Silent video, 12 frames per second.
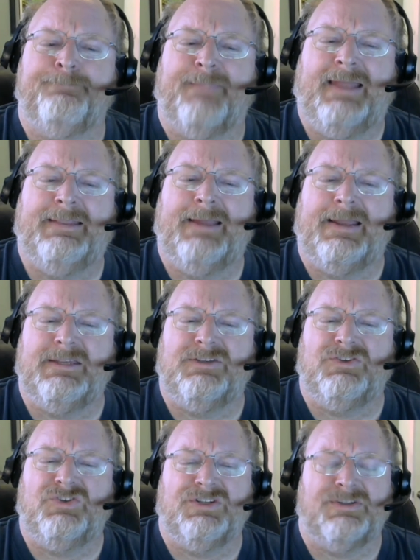and that
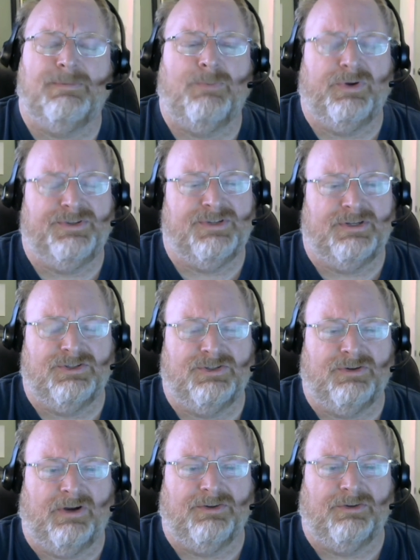just disappoints and
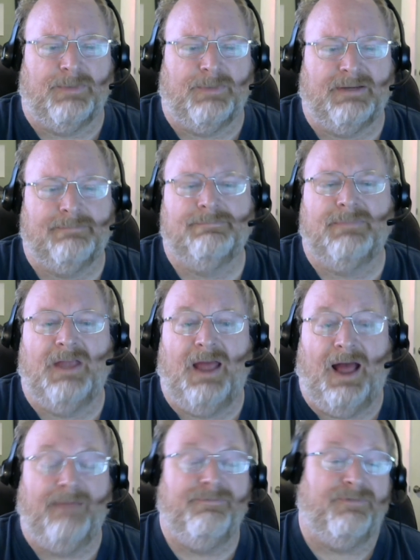distresses me.
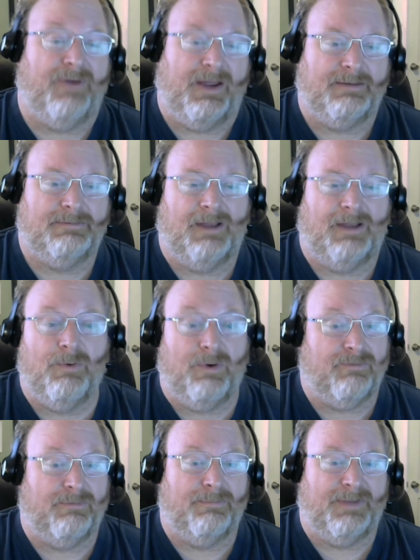I'm fine. I work
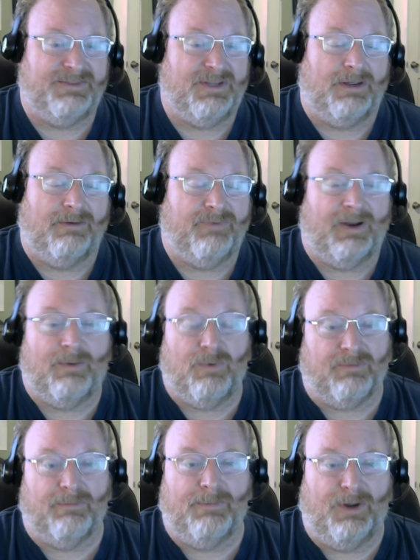for myself and I
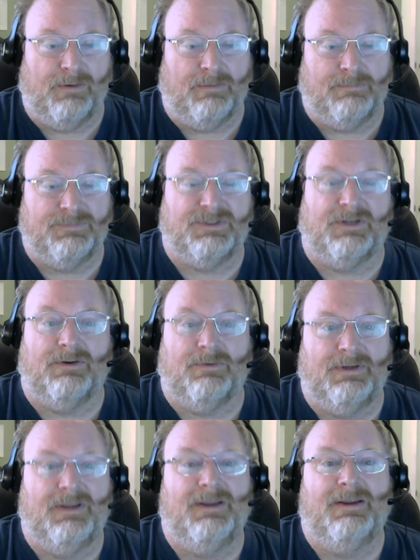work from home, so
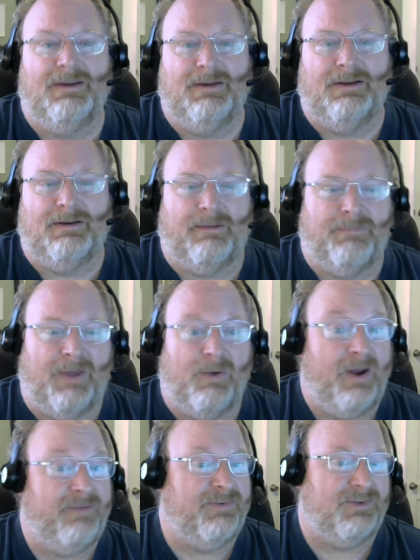and my
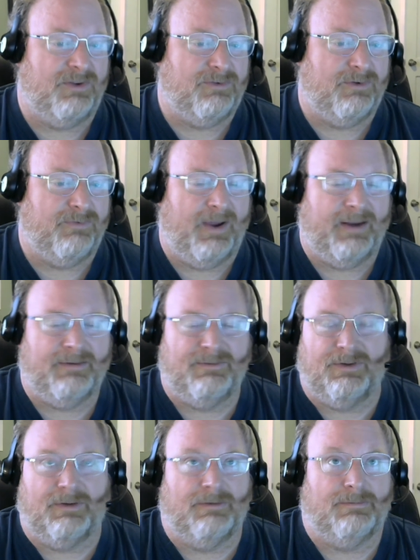wife is also fine,
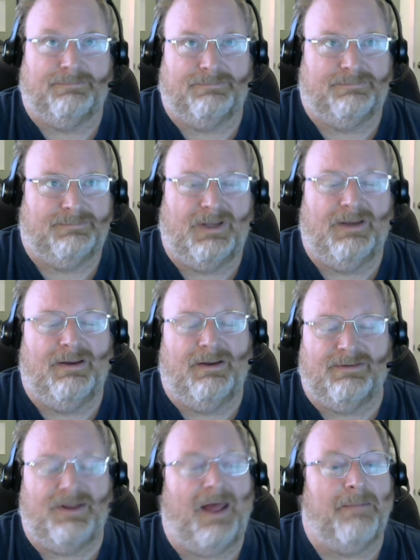so
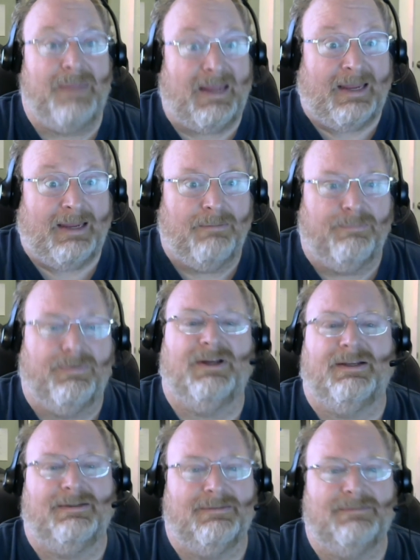it's not me, but